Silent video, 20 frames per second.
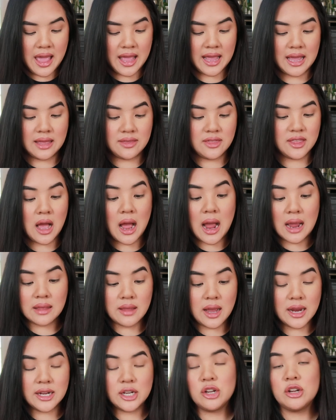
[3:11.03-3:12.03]
And the
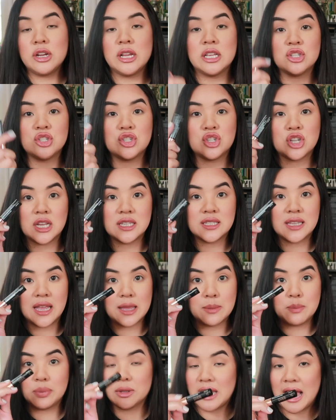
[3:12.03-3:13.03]
eyeliner is just
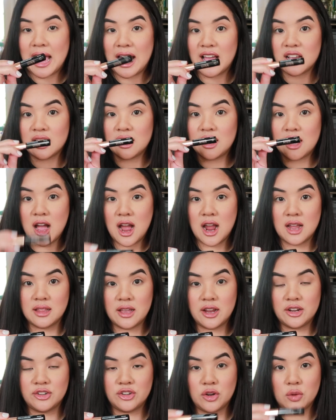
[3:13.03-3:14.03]
a black
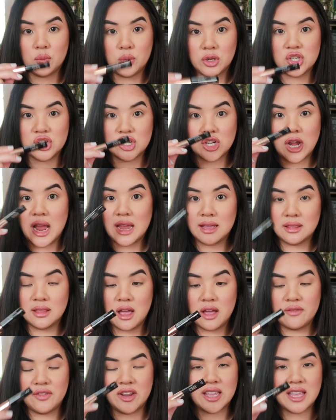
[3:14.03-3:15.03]
eyeliner, which I
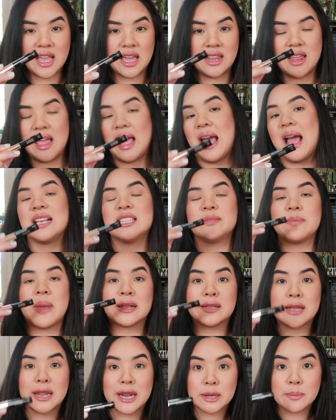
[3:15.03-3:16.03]
love. And again, it has
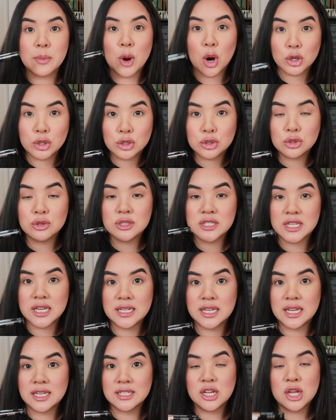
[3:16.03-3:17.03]
magnetic particles
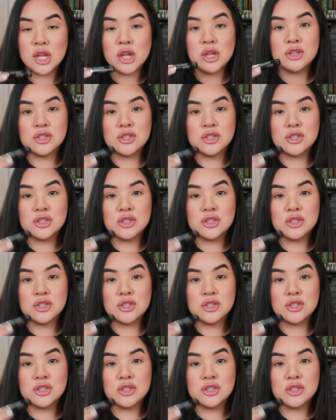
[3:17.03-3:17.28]
in it.